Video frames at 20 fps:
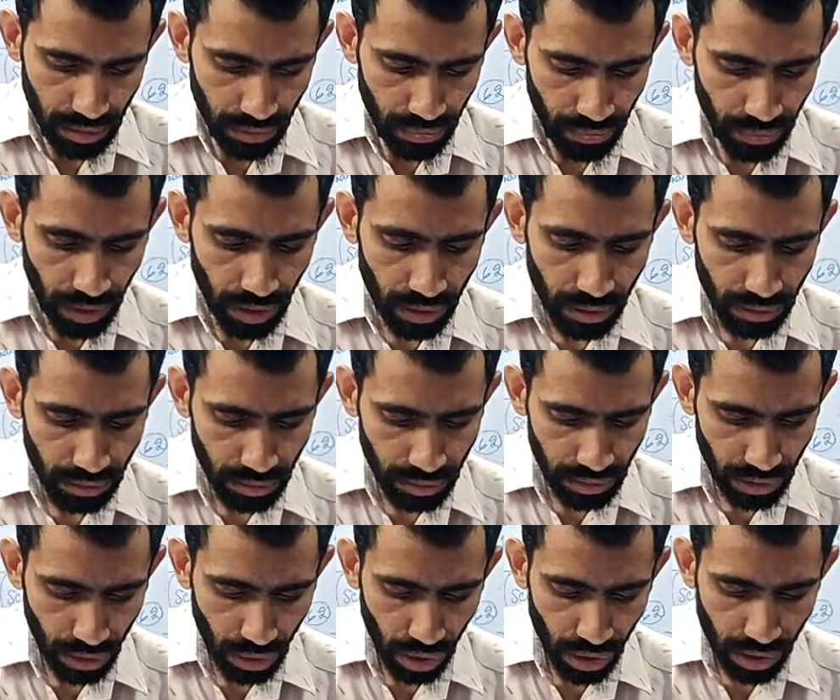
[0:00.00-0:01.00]
Now,
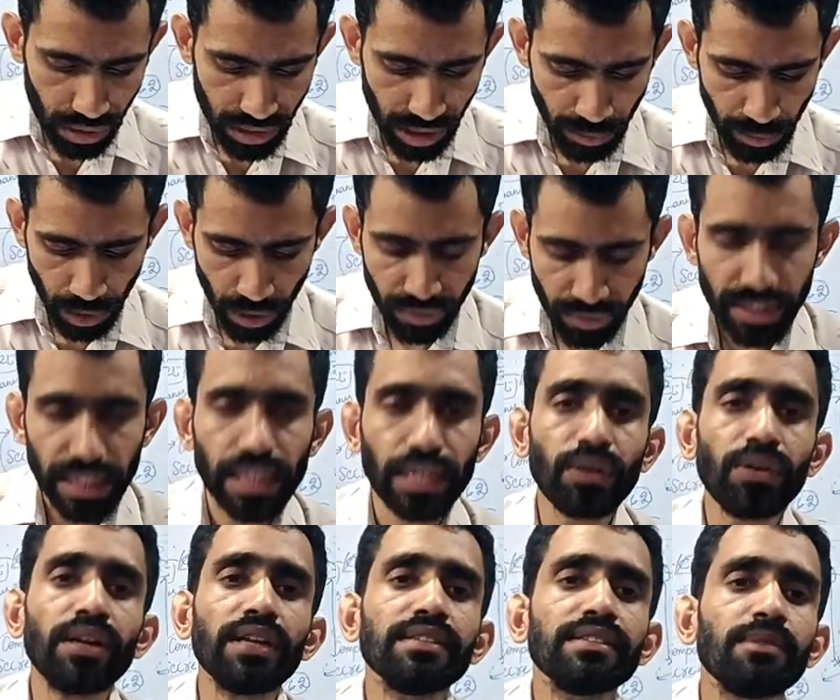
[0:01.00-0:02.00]
the concept of
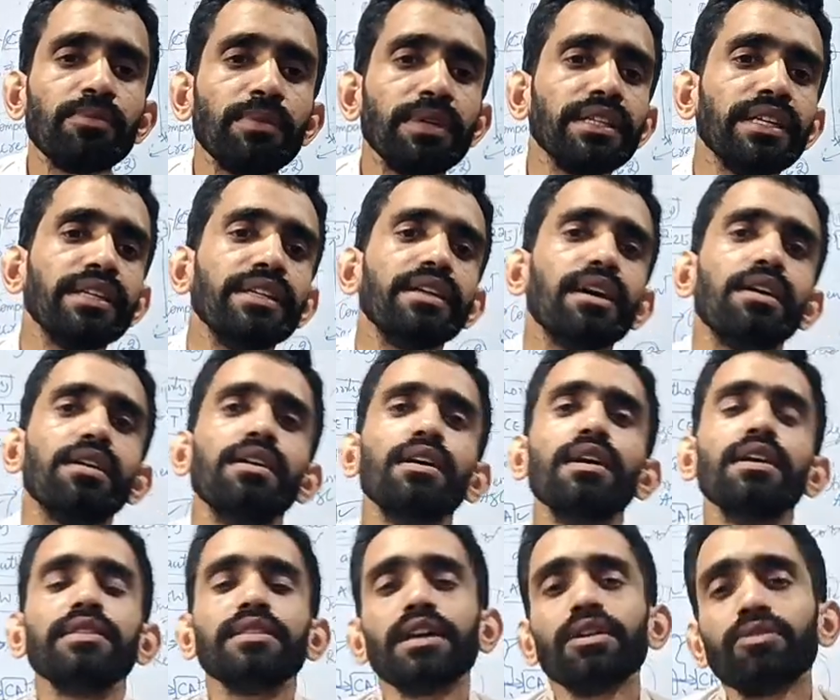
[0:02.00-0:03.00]
secularism in India.
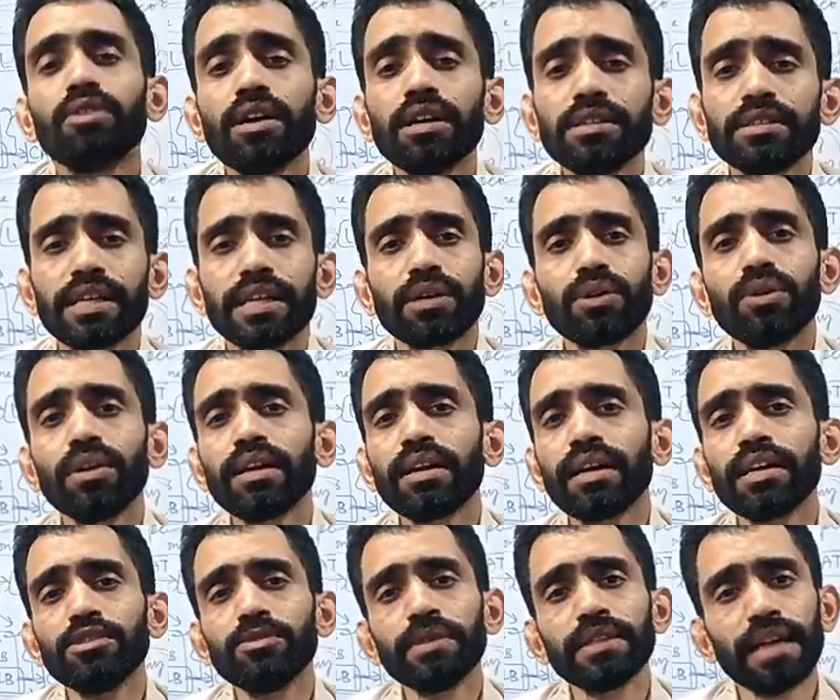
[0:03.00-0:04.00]
The word secular
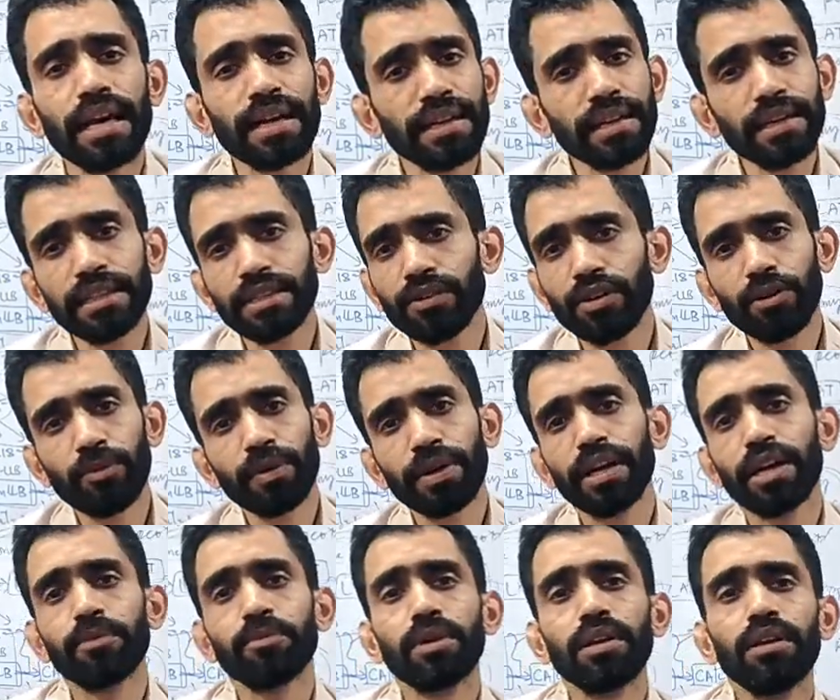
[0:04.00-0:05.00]
has been added in our
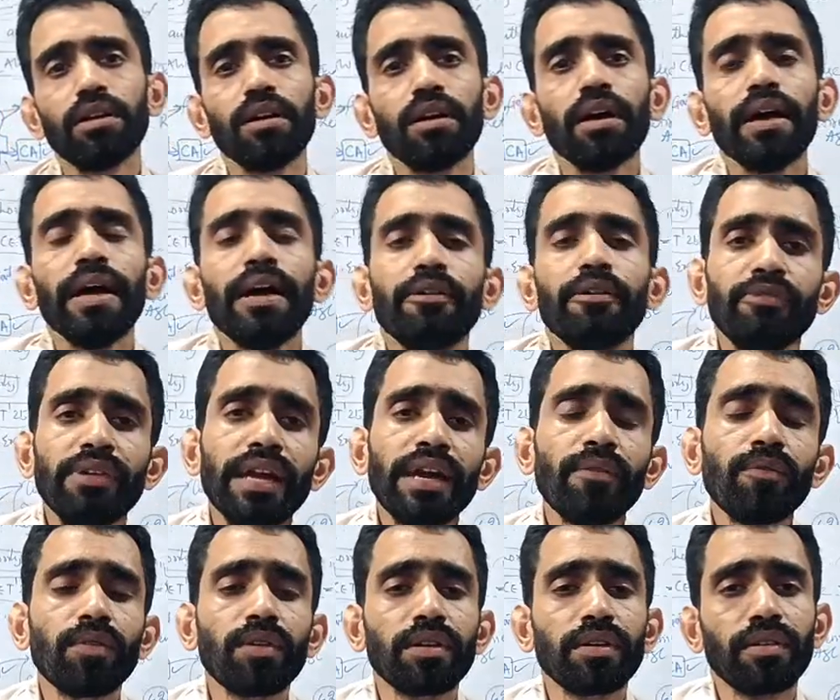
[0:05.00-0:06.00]
preamble. We
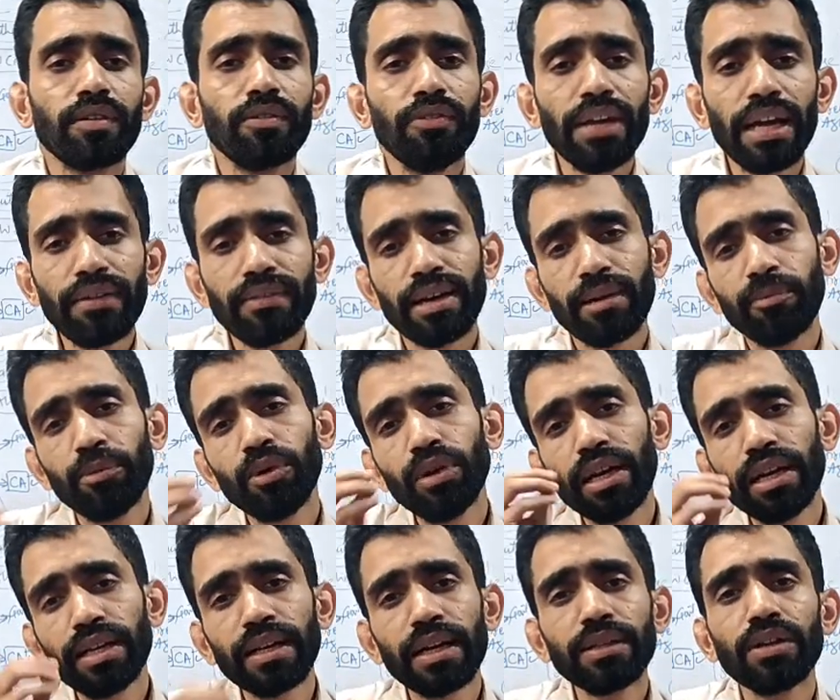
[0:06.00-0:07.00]
have
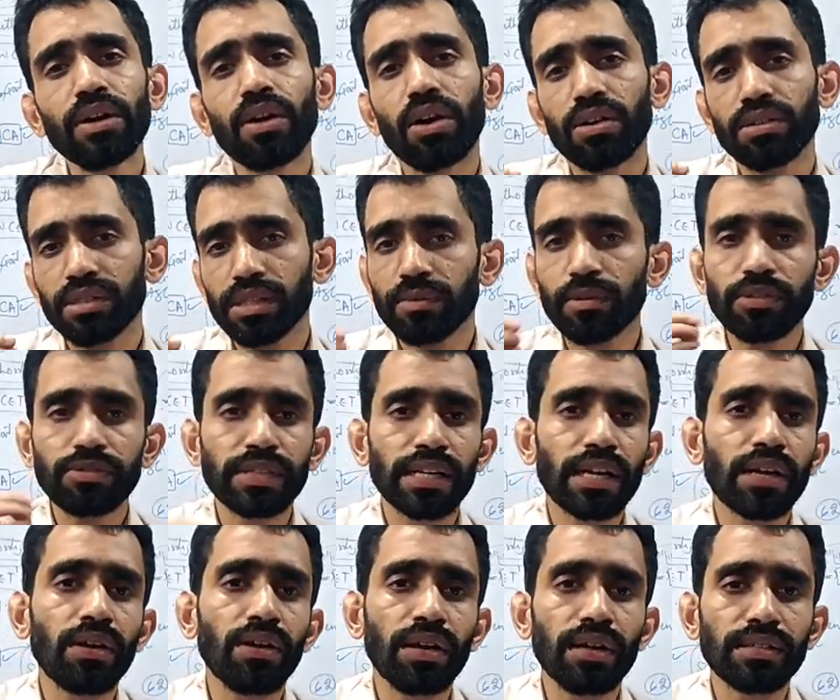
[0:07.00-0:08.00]
emulated the concept of
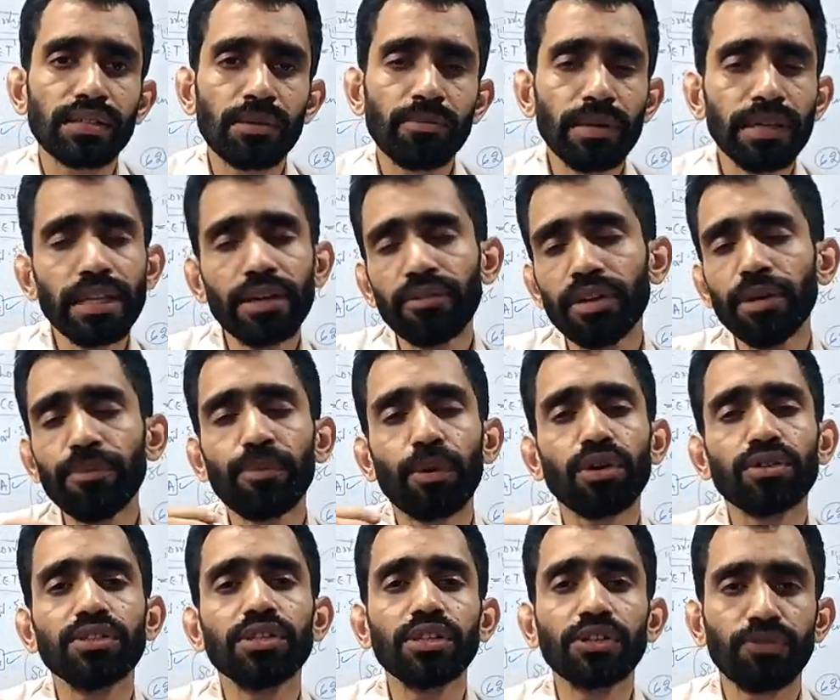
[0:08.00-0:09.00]
secularism in a very
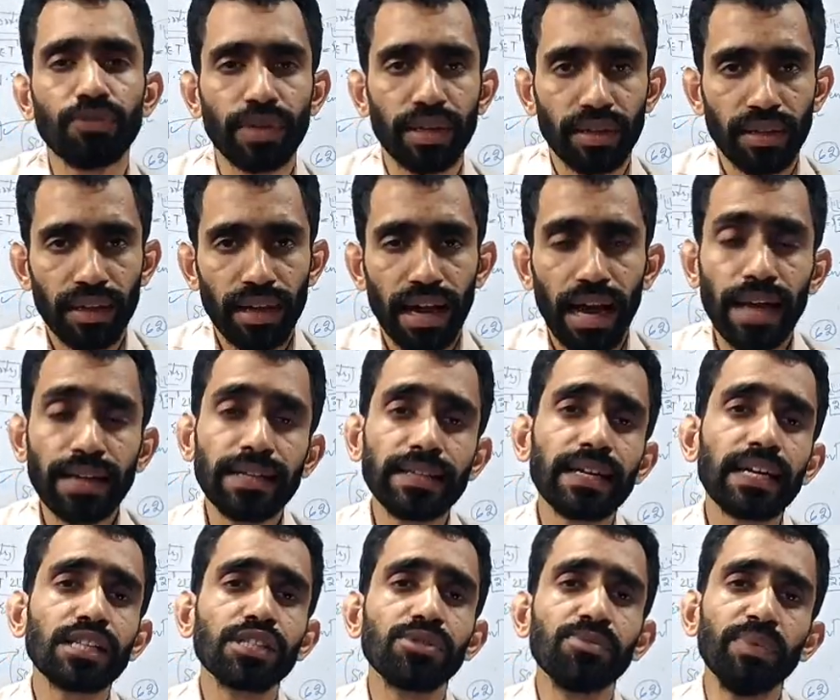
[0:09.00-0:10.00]
positive way, and it
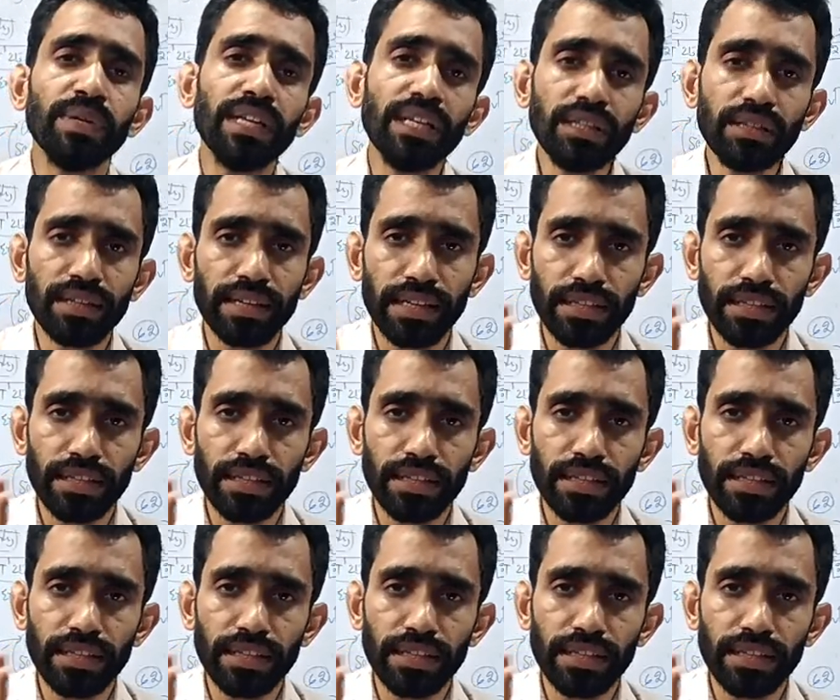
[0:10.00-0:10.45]
has been